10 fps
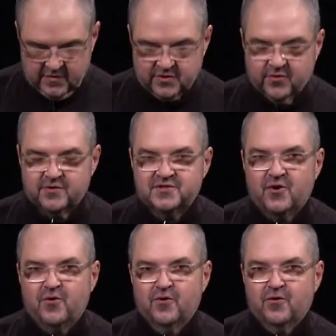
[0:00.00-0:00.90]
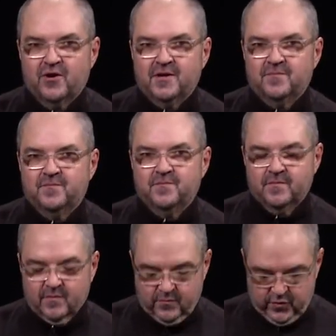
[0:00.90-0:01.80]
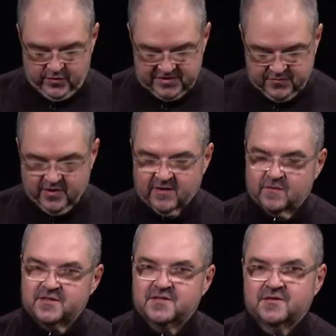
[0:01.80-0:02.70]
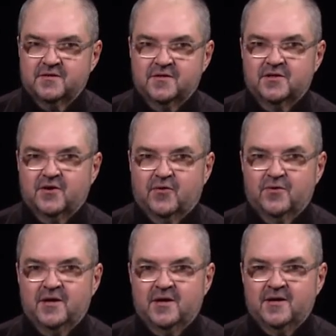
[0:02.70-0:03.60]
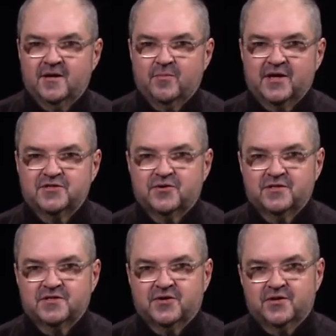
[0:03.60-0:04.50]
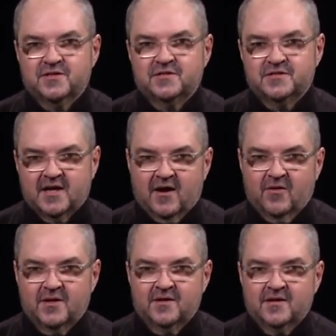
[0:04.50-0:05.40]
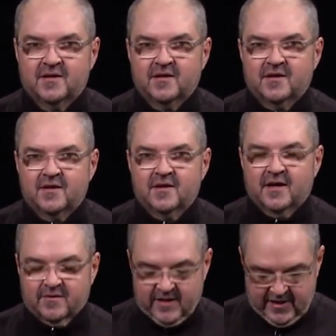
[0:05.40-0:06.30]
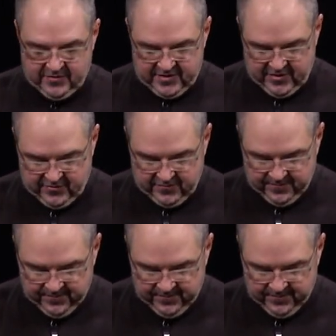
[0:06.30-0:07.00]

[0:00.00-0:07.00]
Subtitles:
So there's no hurry. We just want to listen to the tone and make sure it's a good, solid, and loud tone.